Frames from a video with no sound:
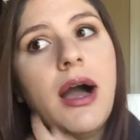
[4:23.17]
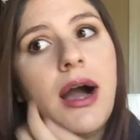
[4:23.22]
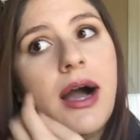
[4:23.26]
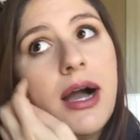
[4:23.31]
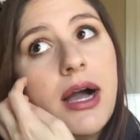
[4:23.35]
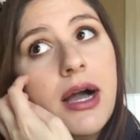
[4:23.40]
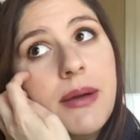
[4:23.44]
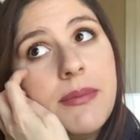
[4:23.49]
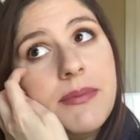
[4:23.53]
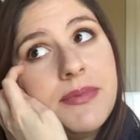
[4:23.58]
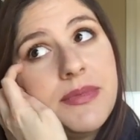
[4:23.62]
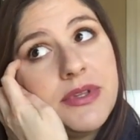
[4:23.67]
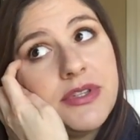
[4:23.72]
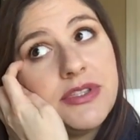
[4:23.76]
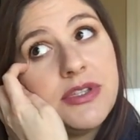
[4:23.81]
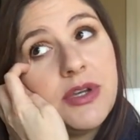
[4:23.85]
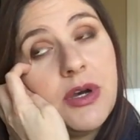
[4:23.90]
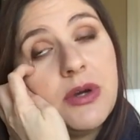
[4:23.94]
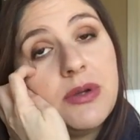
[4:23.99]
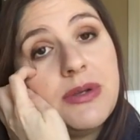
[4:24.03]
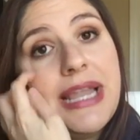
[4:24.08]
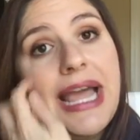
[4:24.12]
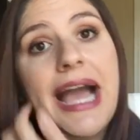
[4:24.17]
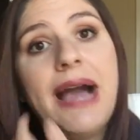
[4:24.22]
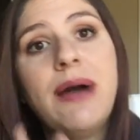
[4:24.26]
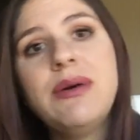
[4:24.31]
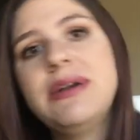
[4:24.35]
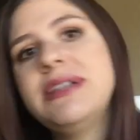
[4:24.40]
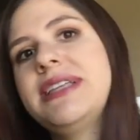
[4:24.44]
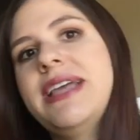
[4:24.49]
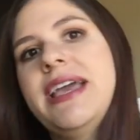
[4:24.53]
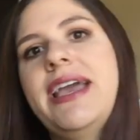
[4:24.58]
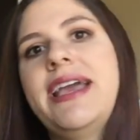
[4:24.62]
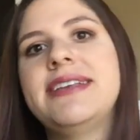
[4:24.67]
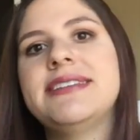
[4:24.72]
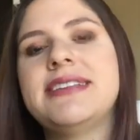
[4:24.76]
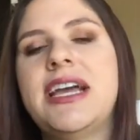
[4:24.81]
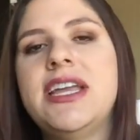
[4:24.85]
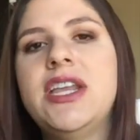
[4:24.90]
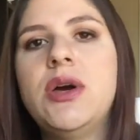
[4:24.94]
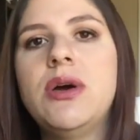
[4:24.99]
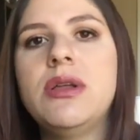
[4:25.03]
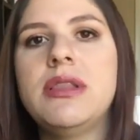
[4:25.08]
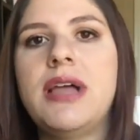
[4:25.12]
Um, so nowadays,
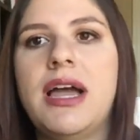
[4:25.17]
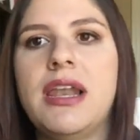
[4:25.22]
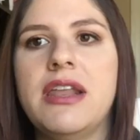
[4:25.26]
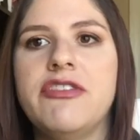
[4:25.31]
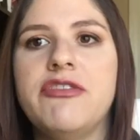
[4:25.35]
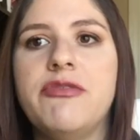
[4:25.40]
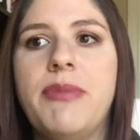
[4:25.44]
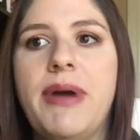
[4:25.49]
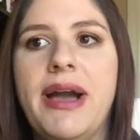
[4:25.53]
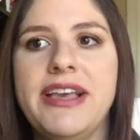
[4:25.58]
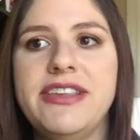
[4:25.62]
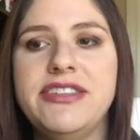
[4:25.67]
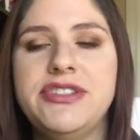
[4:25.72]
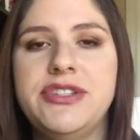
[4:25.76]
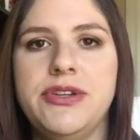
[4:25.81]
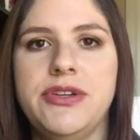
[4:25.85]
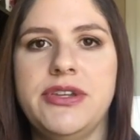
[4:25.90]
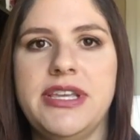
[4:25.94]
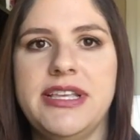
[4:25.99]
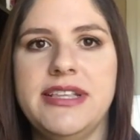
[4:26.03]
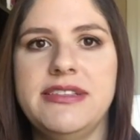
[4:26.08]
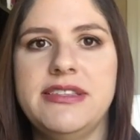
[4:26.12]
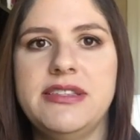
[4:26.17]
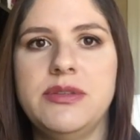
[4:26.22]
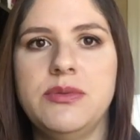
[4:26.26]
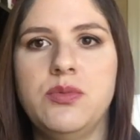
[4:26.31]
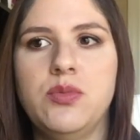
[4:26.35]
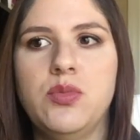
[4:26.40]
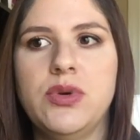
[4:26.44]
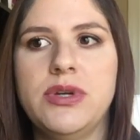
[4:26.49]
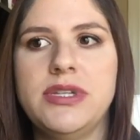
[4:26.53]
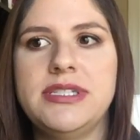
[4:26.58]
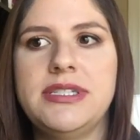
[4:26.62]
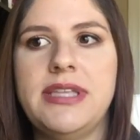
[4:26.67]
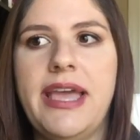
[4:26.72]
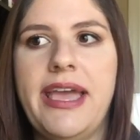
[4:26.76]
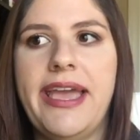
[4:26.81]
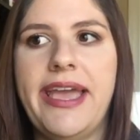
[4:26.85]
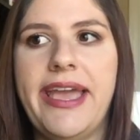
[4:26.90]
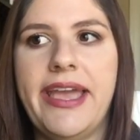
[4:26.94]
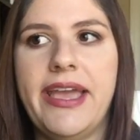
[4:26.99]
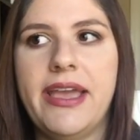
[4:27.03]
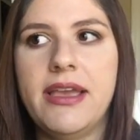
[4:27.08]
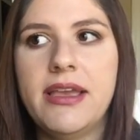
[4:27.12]
I know a lot of my students would
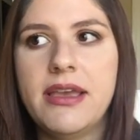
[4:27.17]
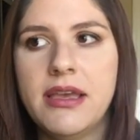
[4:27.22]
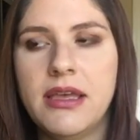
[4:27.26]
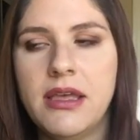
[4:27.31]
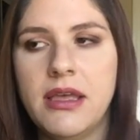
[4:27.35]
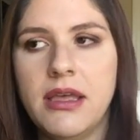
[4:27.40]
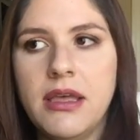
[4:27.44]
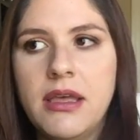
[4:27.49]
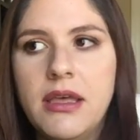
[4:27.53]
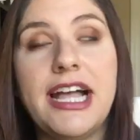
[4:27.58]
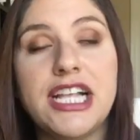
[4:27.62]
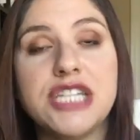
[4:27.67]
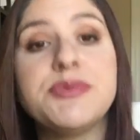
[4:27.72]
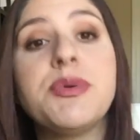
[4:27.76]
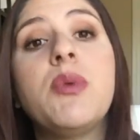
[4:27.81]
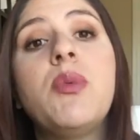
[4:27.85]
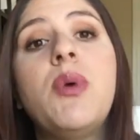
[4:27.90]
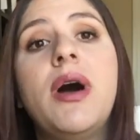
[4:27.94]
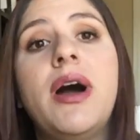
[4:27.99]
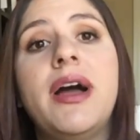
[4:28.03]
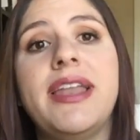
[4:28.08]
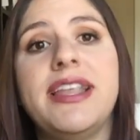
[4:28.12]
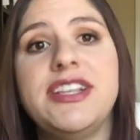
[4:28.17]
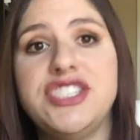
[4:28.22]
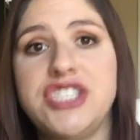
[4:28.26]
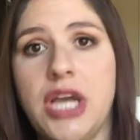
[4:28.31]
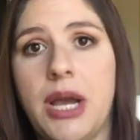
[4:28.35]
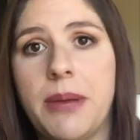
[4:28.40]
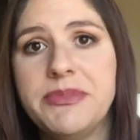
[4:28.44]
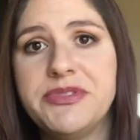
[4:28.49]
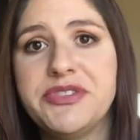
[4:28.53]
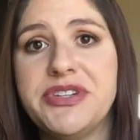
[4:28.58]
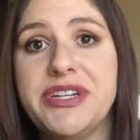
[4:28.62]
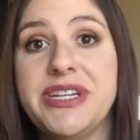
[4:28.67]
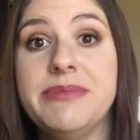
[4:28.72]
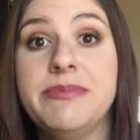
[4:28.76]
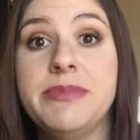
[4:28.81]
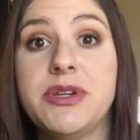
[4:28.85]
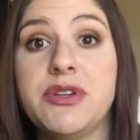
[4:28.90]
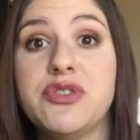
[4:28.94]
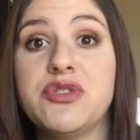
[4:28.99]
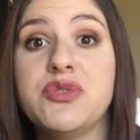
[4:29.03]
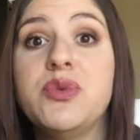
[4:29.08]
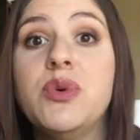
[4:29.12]
take algebra one and geometry in
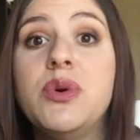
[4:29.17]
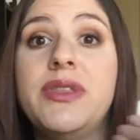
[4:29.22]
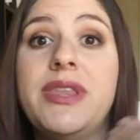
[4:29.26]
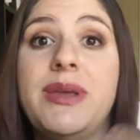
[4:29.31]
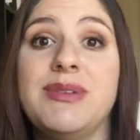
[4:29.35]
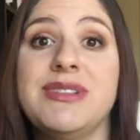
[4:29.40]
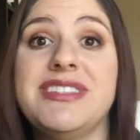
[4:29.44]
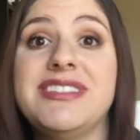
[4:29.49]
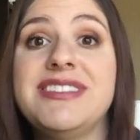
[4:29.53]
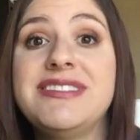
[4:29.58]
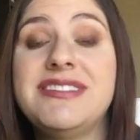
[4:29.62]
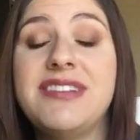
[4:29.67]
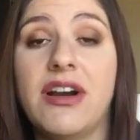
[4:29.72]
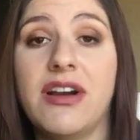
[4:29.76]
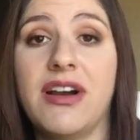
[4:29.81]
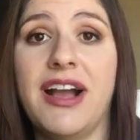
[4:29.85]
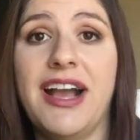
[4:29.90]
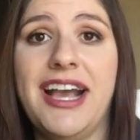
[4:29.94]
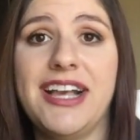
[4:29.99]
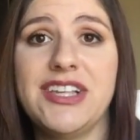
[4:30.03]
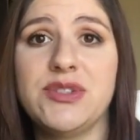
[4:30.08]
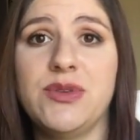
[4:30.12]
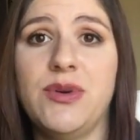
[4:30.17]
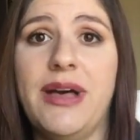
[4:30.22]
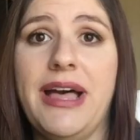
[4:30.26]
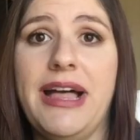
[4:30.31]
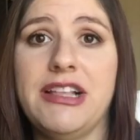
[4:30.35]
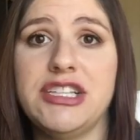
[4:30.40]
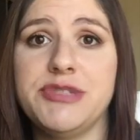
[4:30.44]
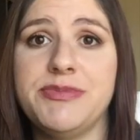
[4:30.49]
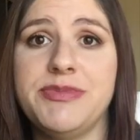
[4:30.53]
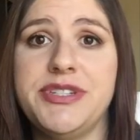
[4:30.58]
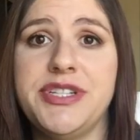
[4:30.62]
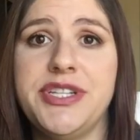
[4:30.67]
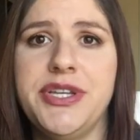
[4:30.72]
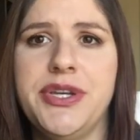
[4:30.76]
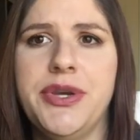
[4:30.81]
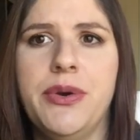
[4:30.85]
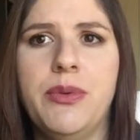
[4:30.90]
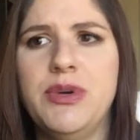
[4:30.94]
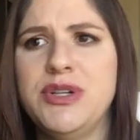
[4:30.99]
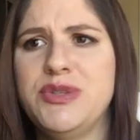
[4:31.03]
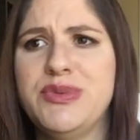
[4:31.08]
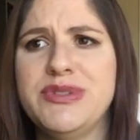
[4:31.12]
middle school and they would start high school algebra
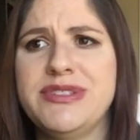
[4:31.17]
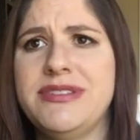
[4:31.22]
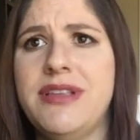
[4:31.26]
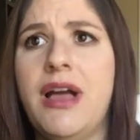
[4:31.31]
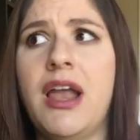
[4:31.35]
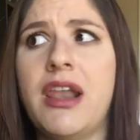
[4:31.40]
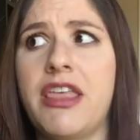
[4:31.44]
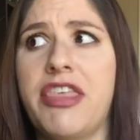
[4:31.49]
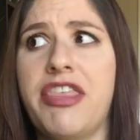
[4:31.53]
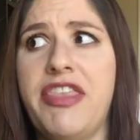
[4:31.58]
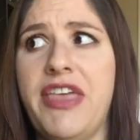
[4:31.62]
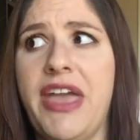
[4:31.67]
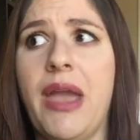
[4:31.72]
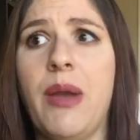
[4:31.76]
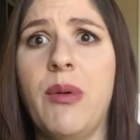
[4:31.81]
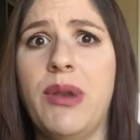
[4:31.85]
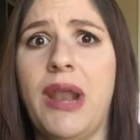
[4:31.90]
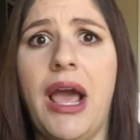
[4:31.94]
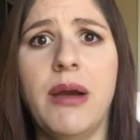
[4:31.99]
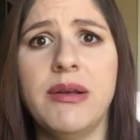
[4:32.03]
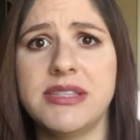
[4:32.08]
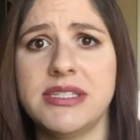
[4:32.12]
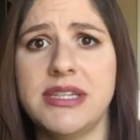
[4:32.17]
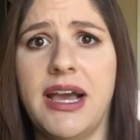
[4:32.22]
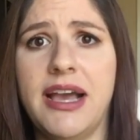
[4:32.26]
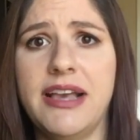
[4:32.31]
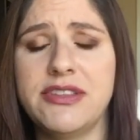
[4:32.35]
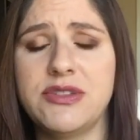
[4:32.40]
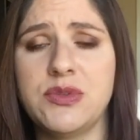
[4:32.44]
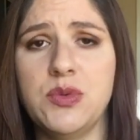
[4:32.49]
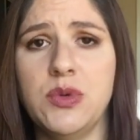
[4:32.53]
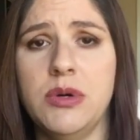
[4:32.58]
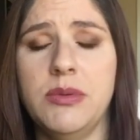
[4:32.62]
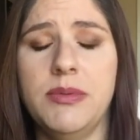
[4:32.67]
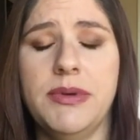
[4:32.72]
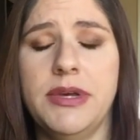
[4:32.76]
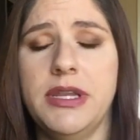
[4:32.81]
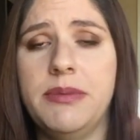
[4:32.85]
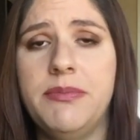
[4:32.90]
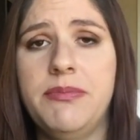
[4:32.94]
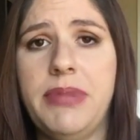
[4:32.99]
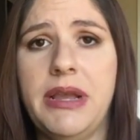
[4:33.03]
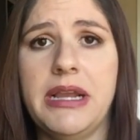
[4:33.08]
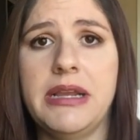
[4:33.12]
two, which was not a thing when I was in high school,
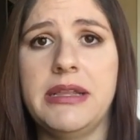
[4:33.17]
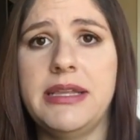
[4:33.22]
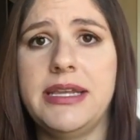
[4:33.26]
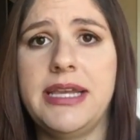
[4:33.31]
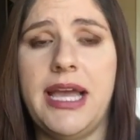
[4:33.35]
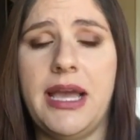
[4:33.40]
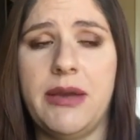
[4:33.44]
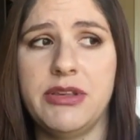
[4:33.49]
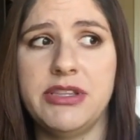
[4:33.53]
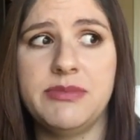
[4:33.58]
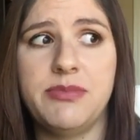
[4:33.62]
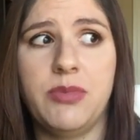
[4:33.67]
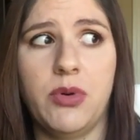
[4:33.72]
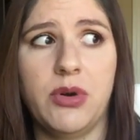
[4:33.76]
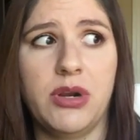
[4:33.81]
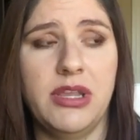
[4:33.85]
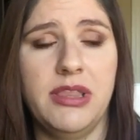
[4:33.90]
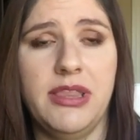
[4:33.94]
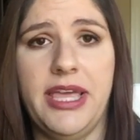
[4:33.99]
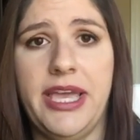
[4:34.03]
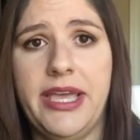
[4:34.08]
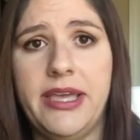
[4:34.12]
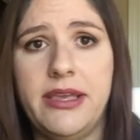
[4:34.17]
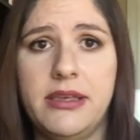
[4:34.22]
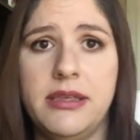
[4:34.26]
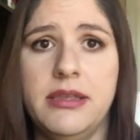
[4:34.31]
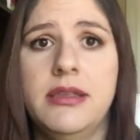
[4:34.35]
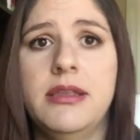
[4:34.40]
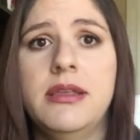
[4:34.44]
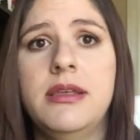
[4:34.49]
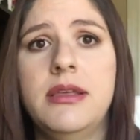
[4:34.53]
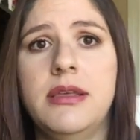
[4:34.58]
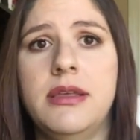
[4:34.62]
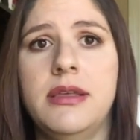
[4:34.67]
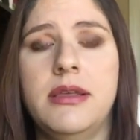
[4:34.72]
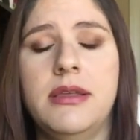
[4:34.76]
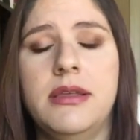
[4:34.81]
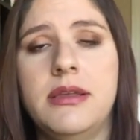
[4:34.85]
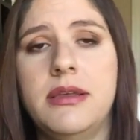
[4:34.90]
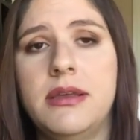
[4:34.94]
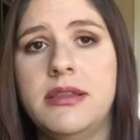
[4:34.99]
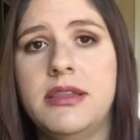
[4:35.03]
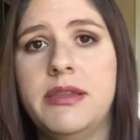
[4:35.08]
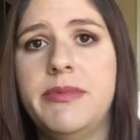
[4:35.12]
but apparently I was born in like
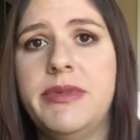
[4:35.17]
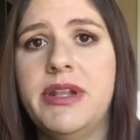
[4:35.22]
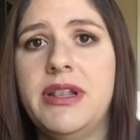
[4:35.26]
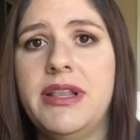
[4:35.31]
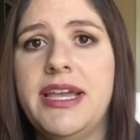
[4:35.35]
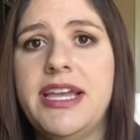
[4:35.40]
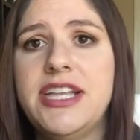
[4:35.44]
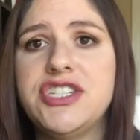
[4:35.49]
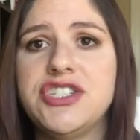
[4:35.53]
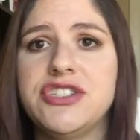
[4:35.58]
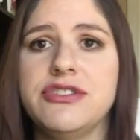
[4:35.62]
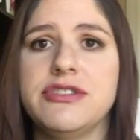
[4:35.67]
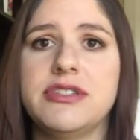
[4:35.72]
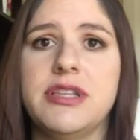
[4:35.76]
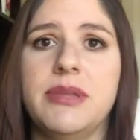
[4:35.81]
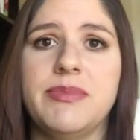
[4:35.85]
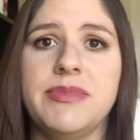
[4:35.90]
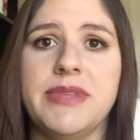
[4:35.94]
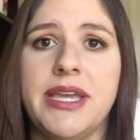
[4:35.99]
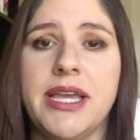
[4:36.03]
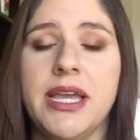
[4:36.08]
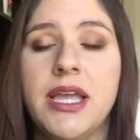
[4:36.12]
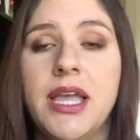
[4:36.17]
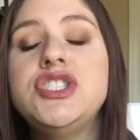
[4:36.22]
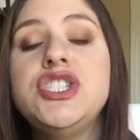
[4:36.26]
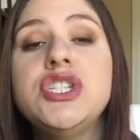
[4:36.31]
the middle ages or something.